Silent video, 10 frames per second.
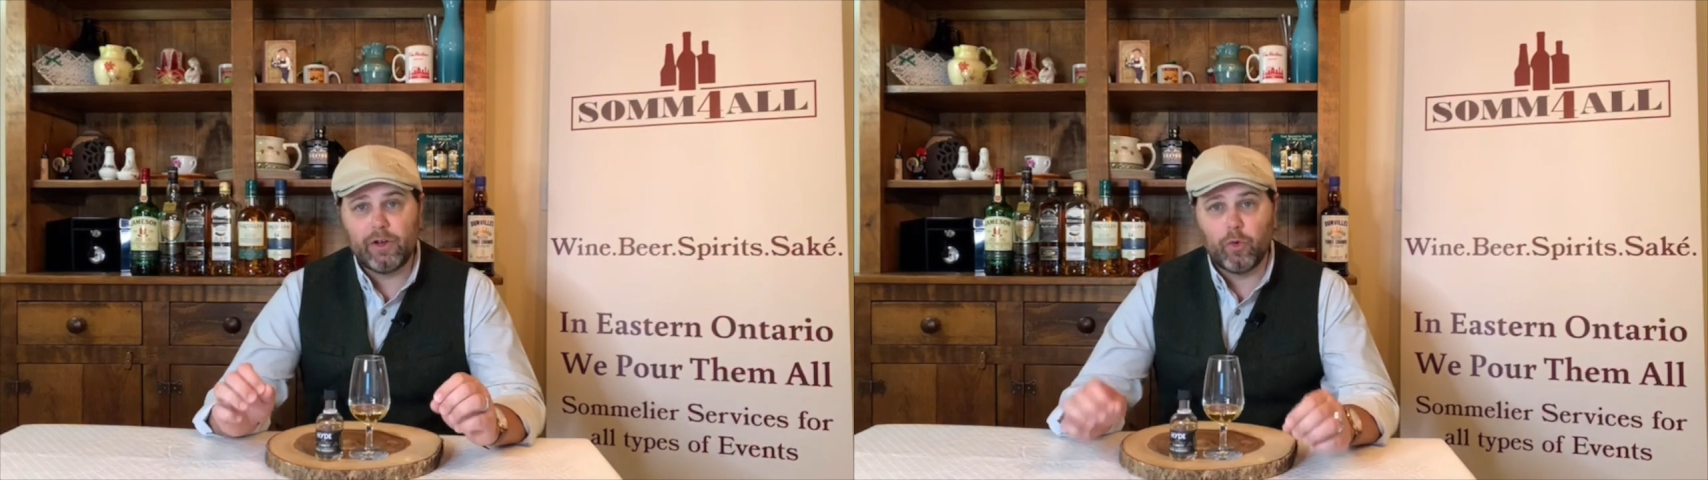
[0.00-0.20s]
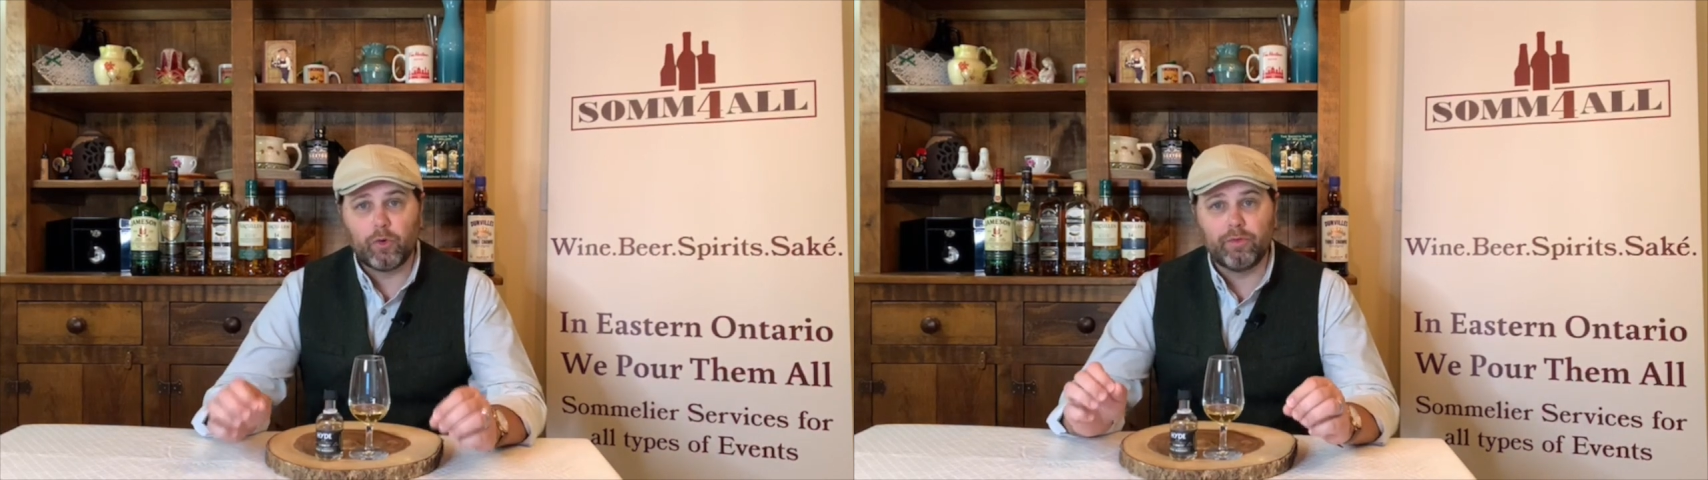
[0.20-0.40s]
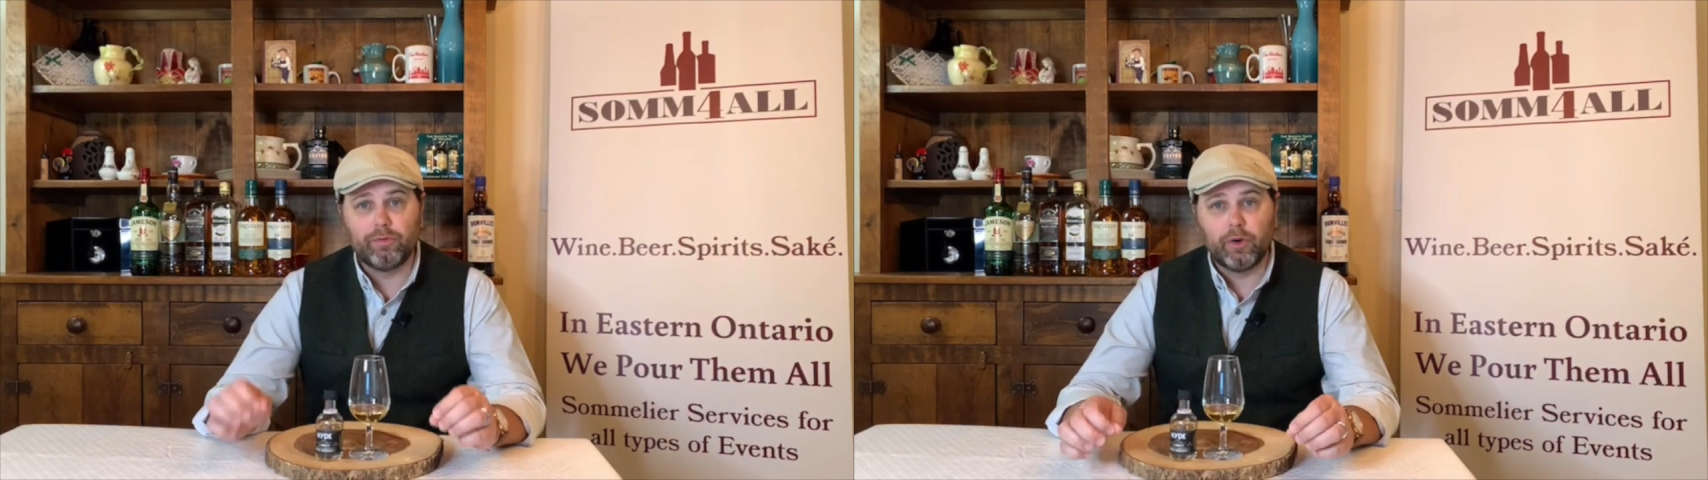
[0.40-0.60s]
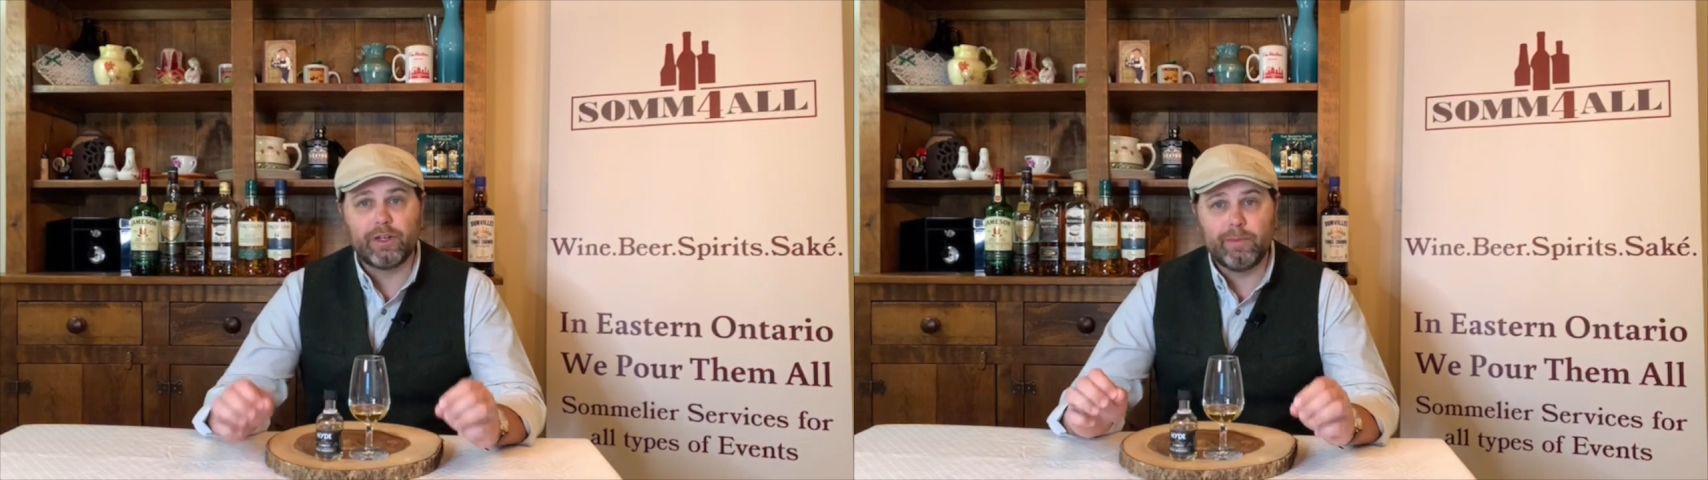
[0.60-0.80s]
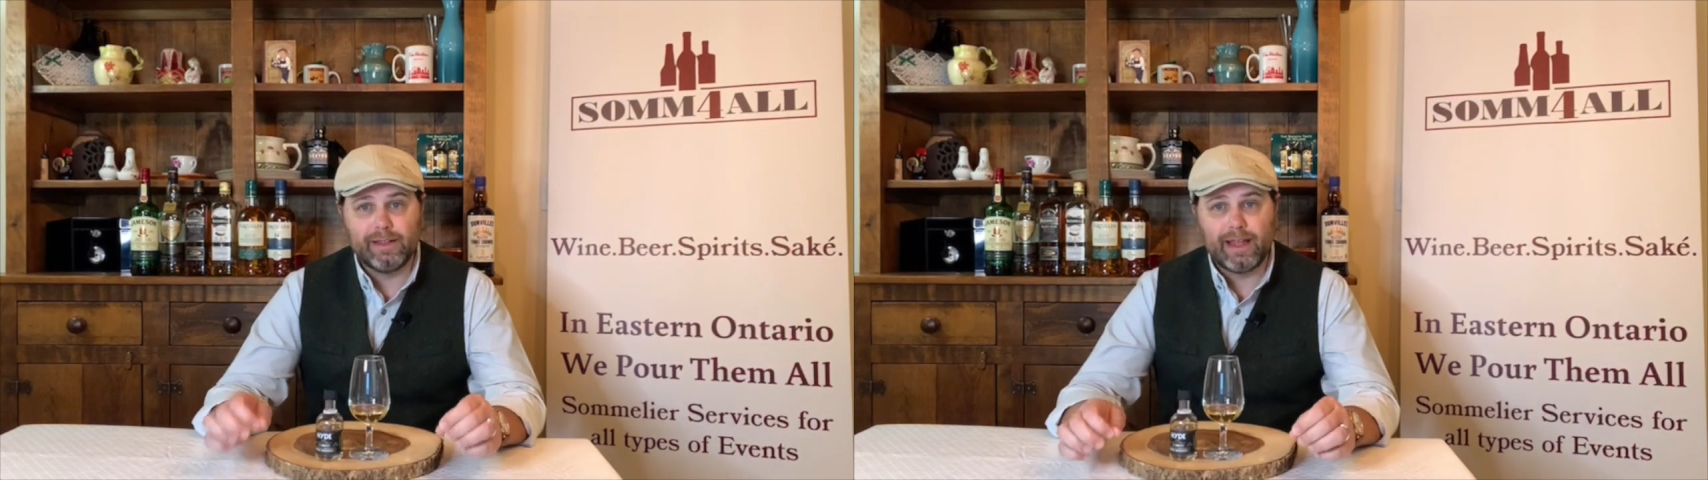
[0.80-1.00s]
in order for it
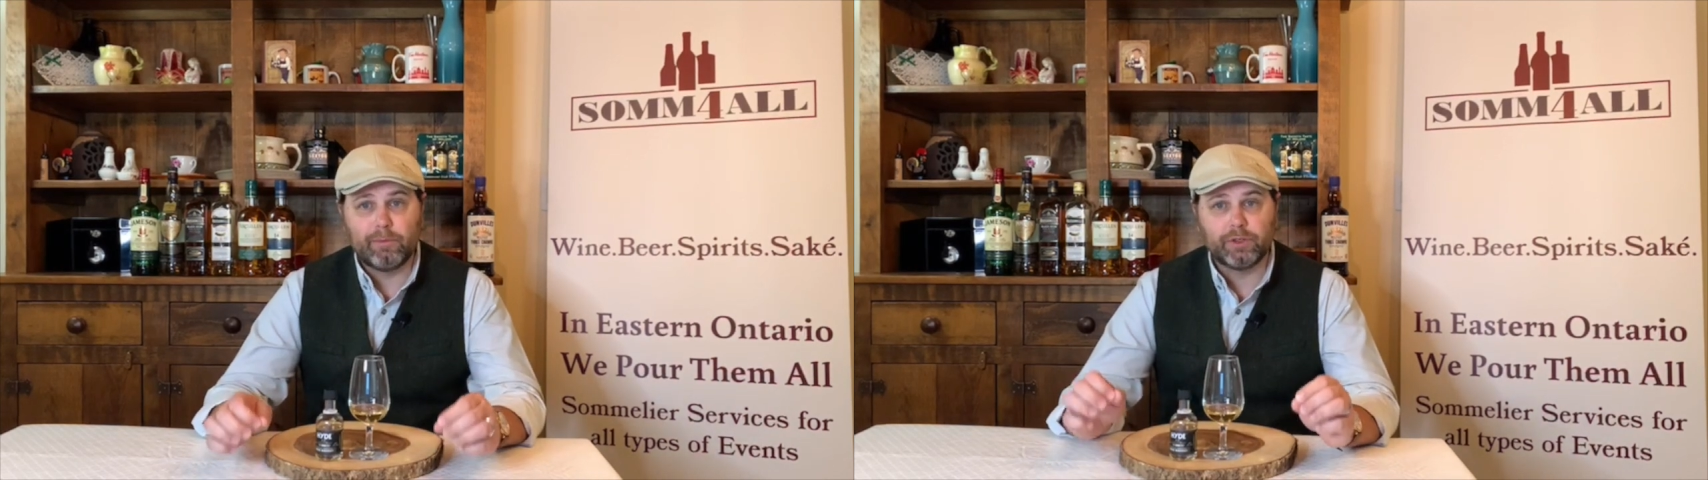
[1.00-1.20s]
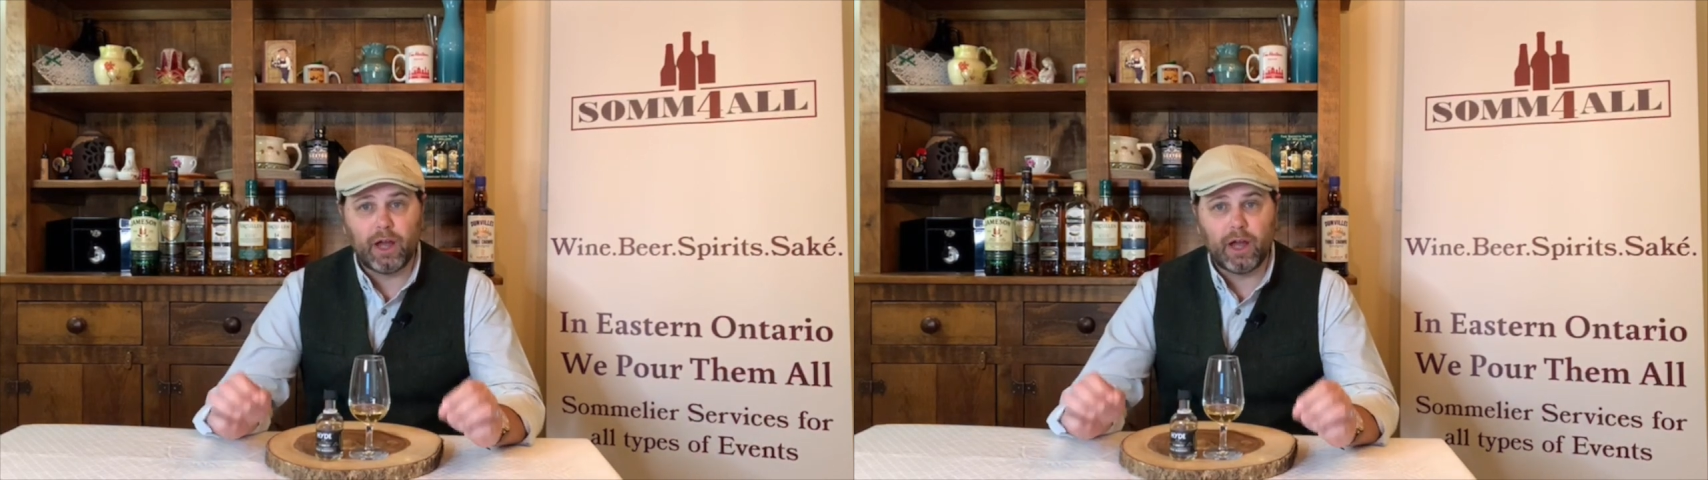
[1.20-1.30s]
to be labeled